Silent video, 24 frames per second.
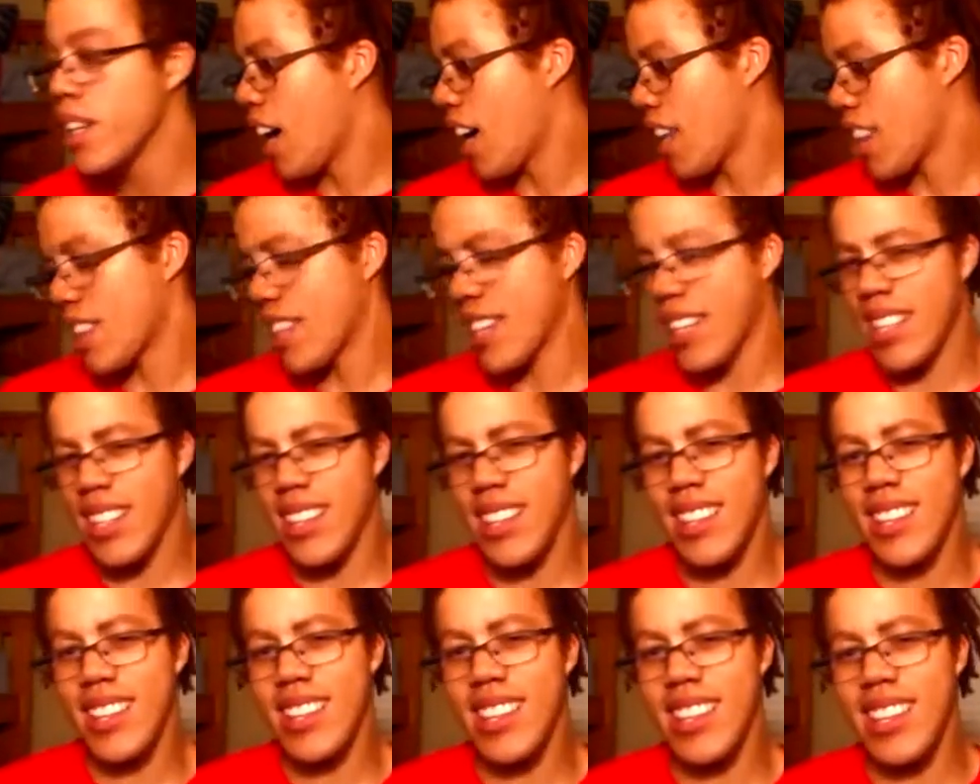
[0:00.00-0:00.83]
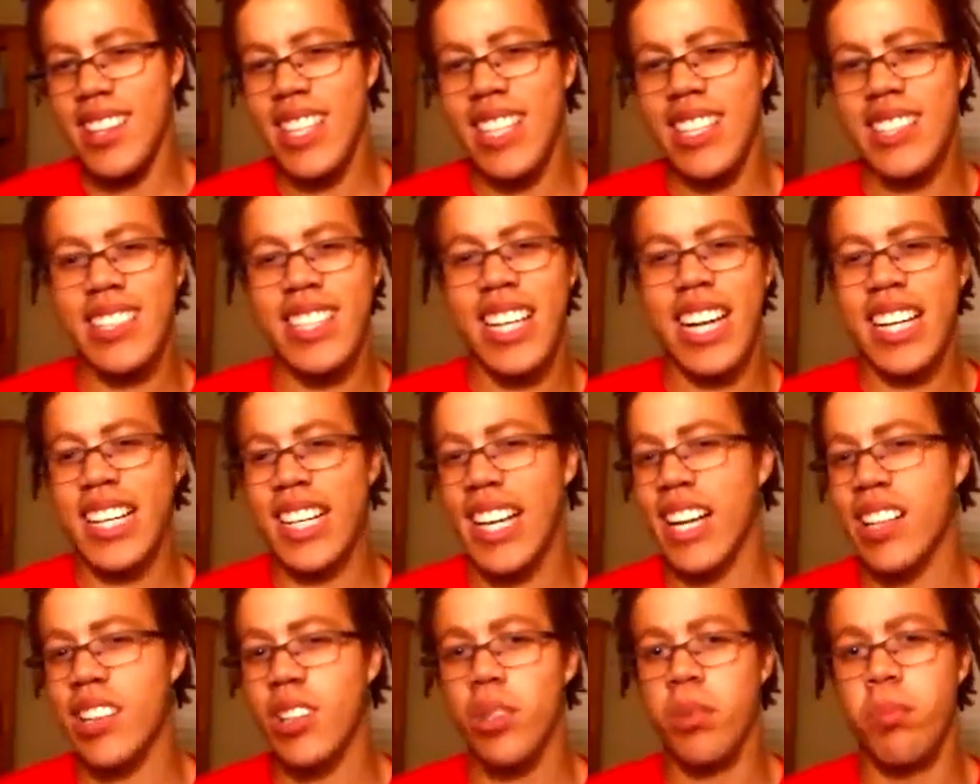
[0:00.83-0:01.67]
I think things kind of
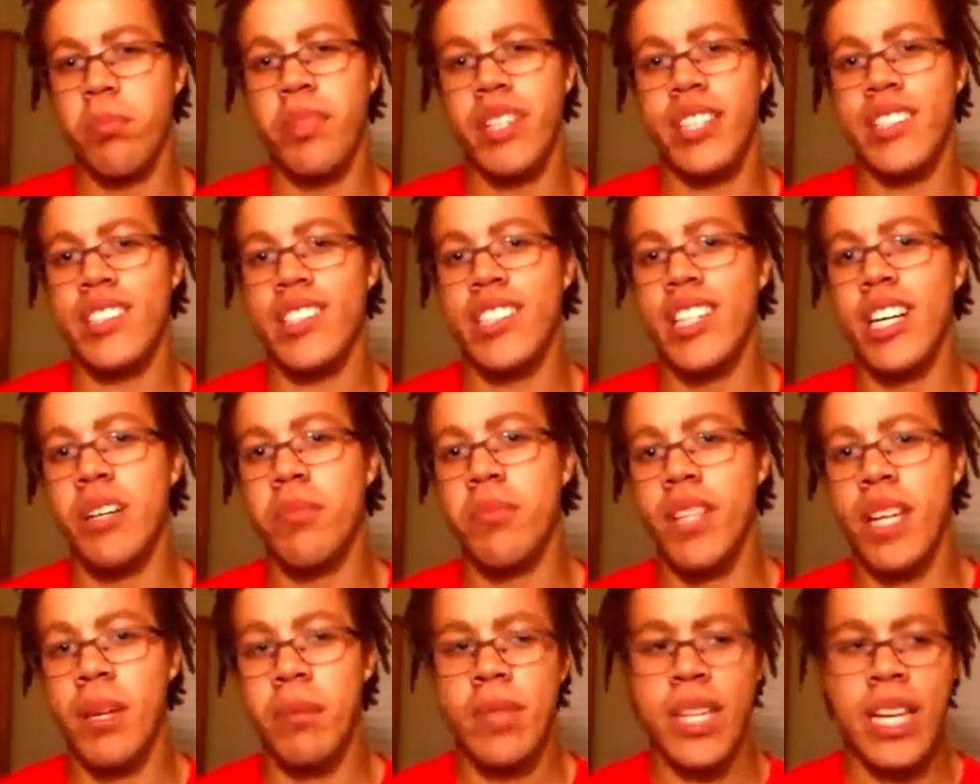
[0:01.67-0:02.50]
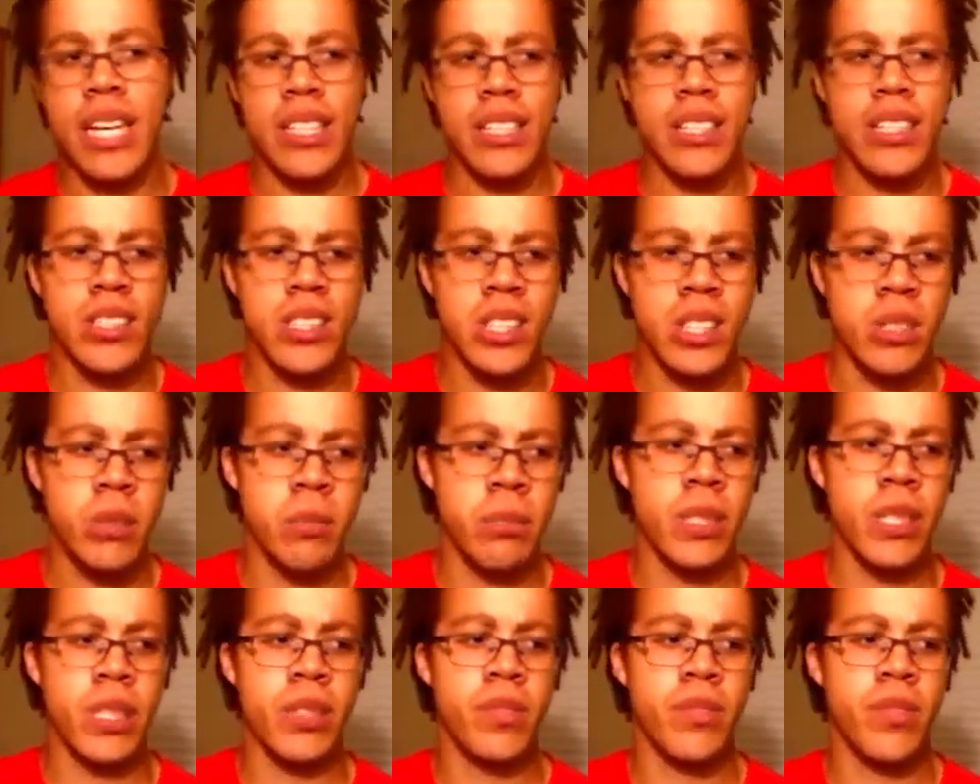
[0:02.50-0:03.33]
got a little mixed up, and I'm not too
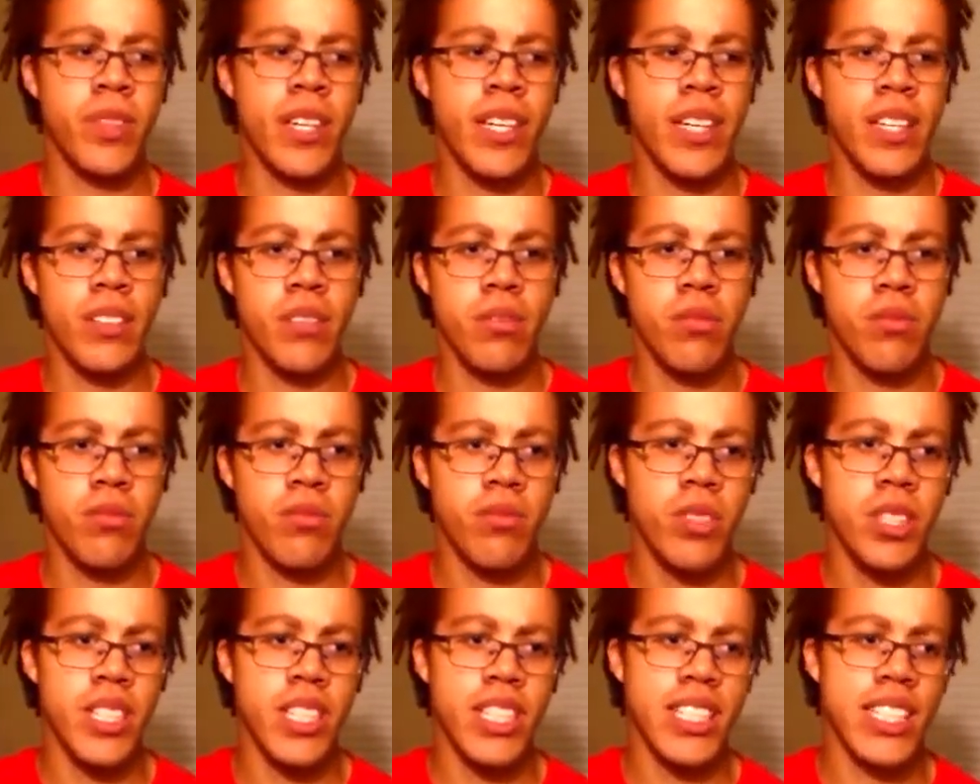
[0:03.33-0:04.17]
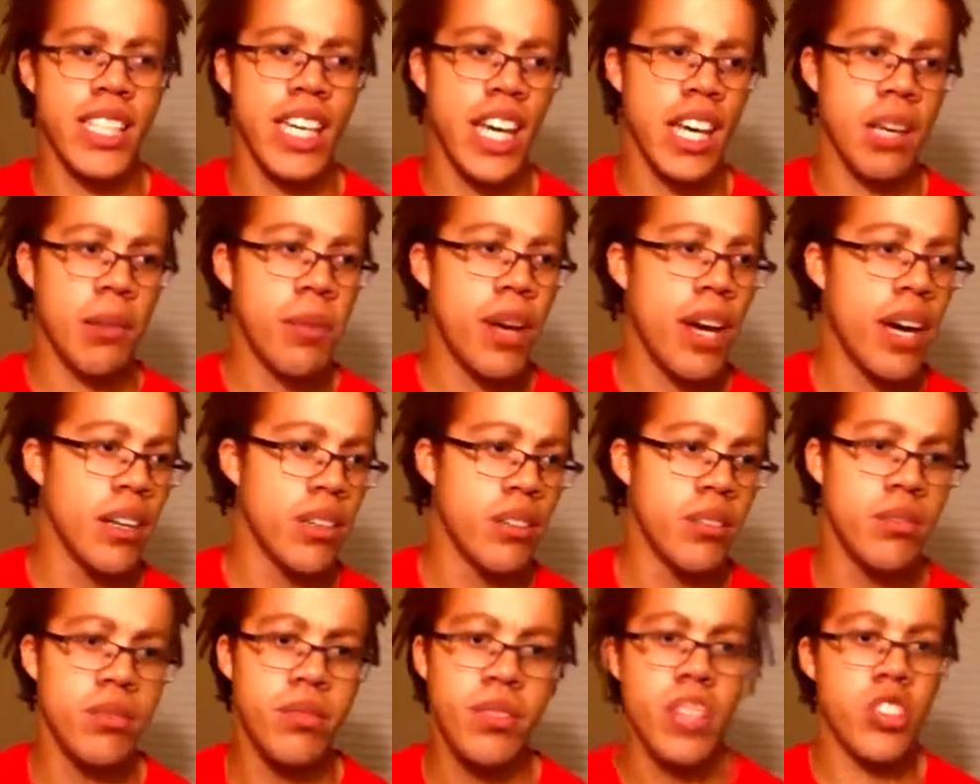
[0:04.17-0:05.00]
big a fan of what came out
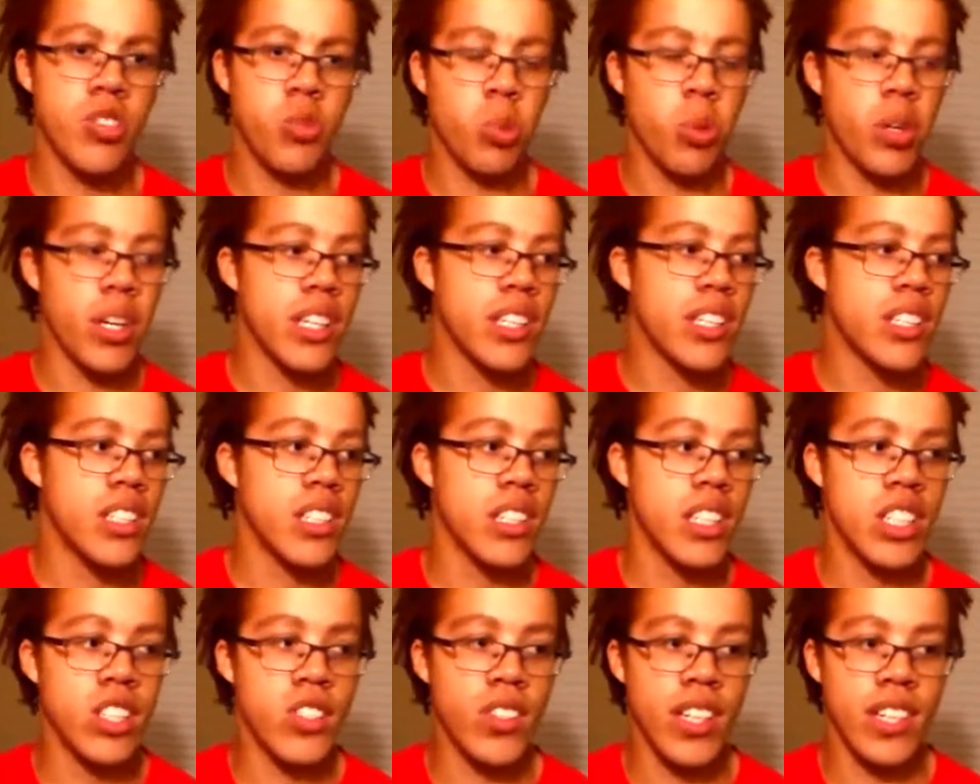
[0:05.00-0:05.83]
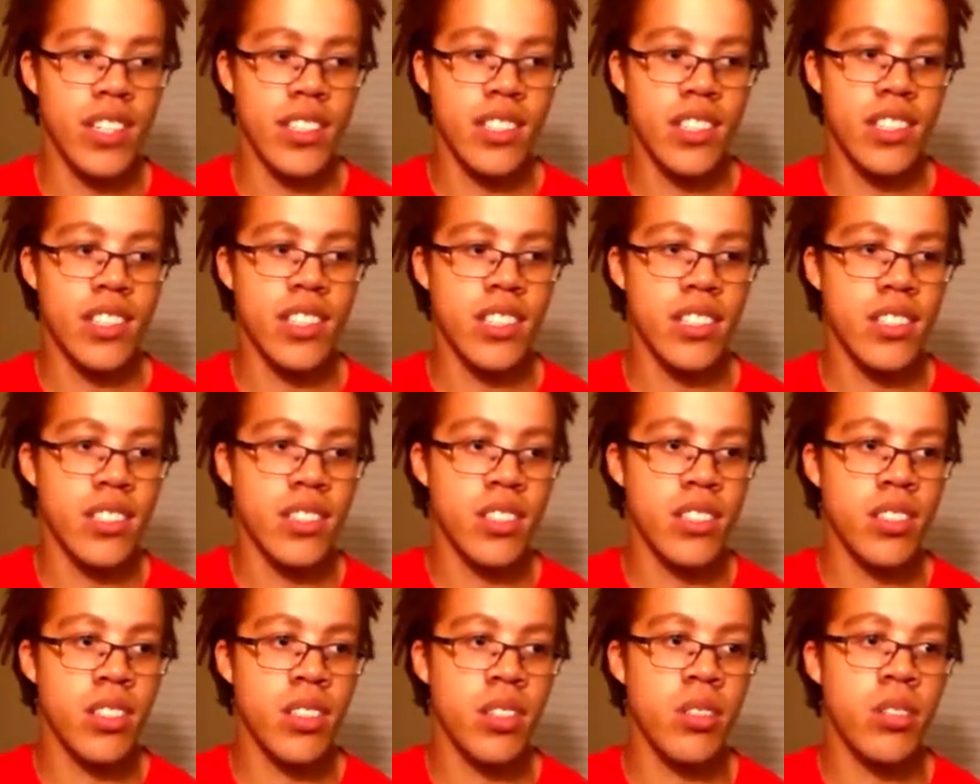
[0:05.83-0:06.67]
of the switch and the transition.
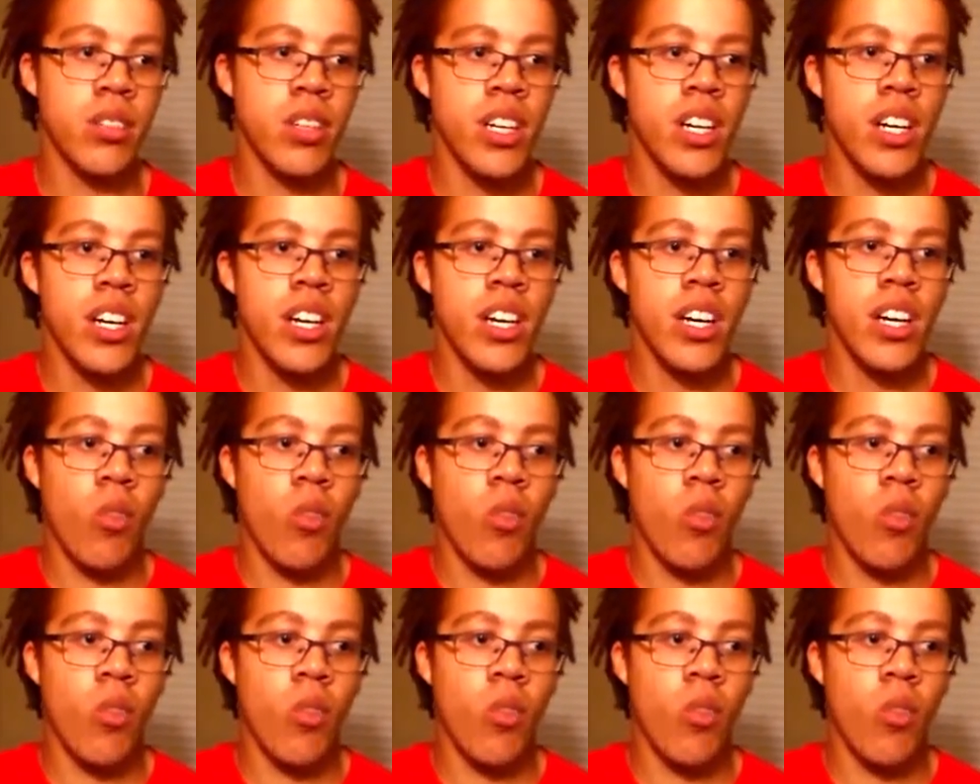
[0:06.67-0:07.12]
So